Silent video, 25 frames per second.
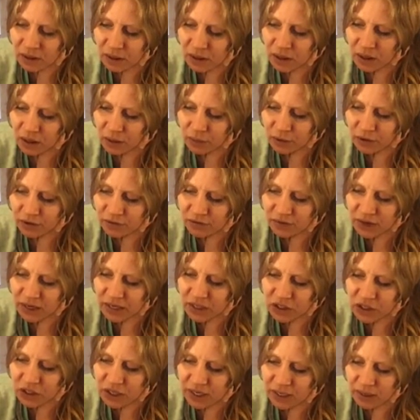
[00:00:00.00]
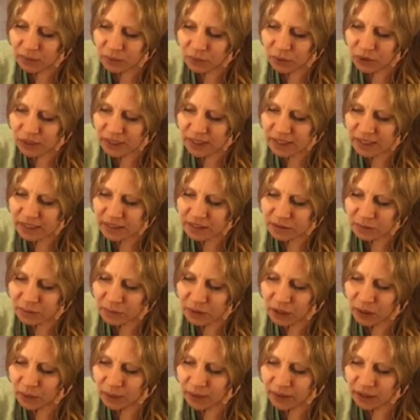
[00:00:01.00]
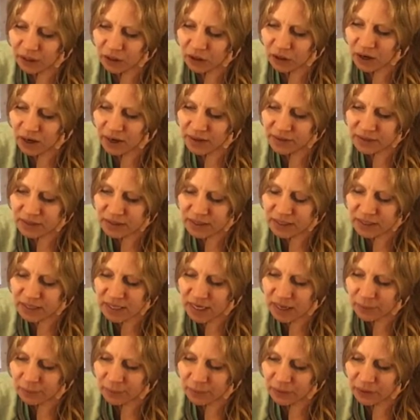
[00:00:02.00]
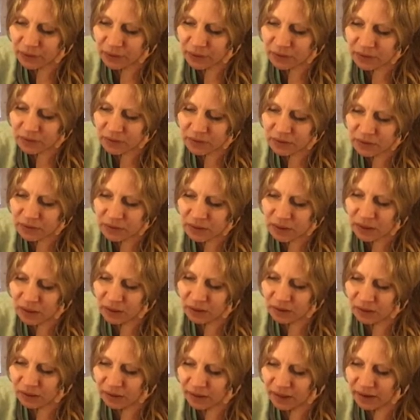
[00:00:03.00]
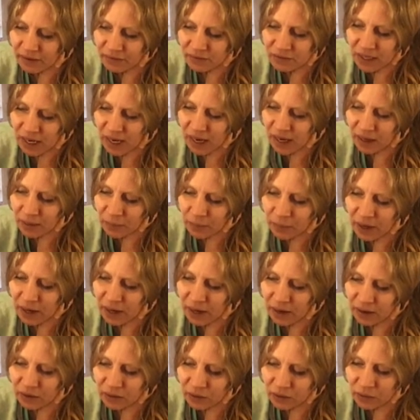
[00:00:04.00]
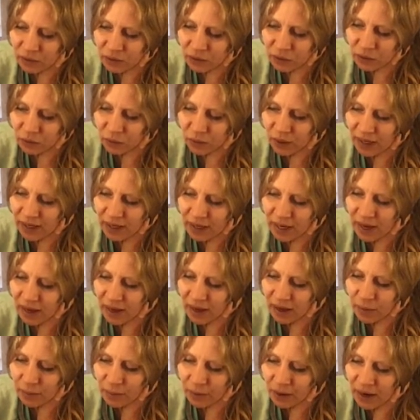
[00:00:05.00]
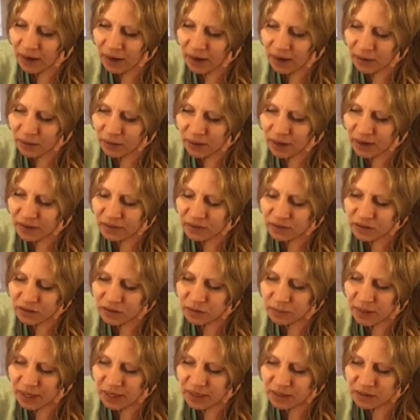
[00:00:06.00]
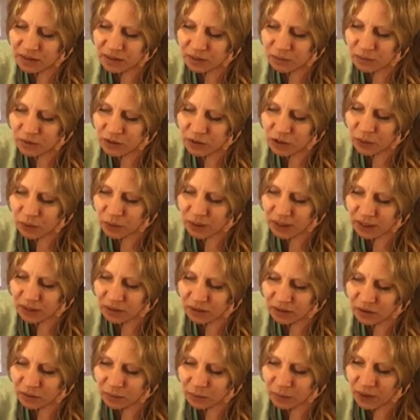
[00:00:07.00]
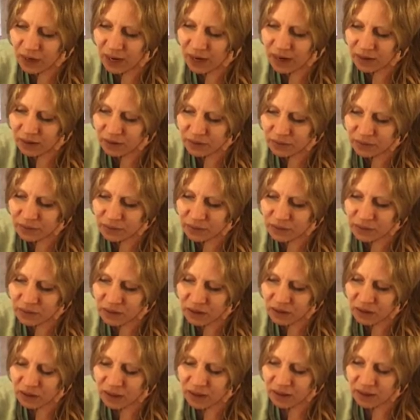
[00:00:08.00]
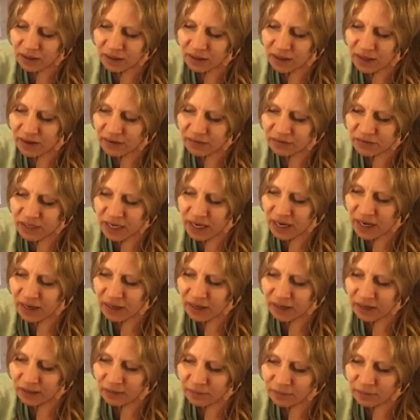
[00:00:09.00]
A refreshing breeze blowing across the temples, the left eyebrow, right eyebrow, and the space in between the brows. Left eye,